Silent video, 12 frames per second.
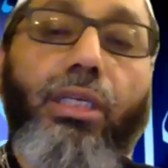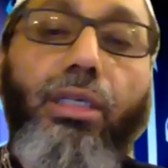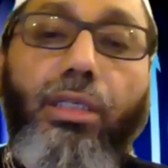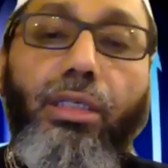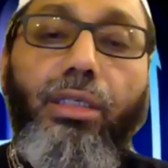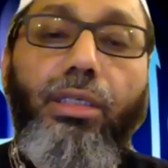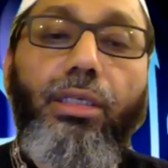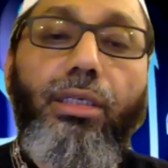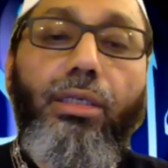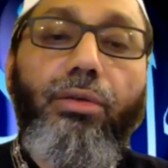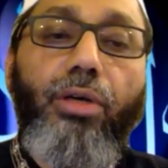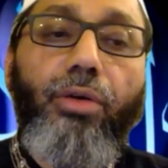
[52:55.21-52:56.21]

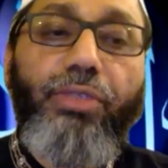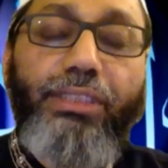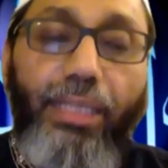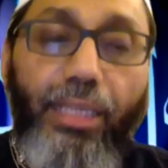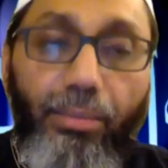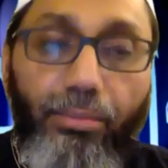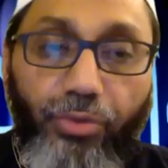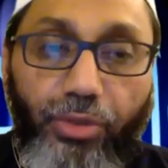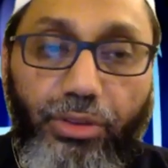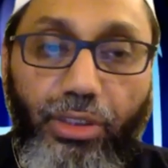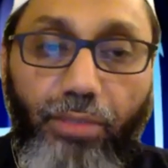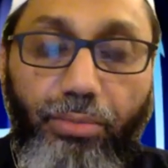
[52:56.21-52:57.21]
of Islam, for
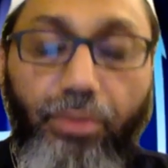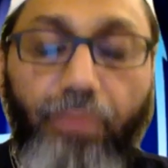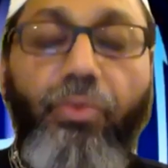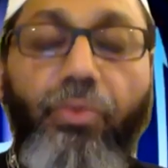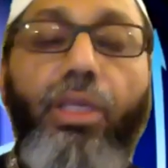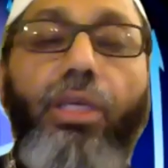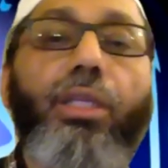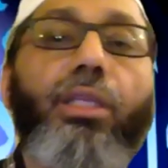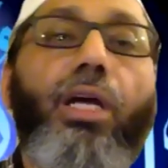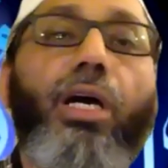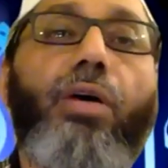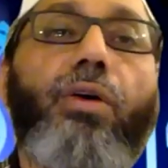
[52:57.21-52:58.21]
example.
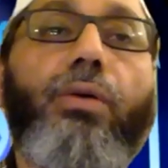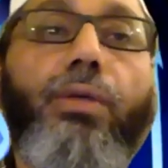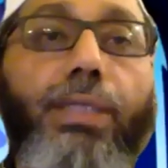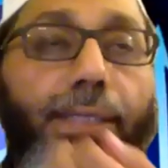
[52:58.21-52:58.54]
Now,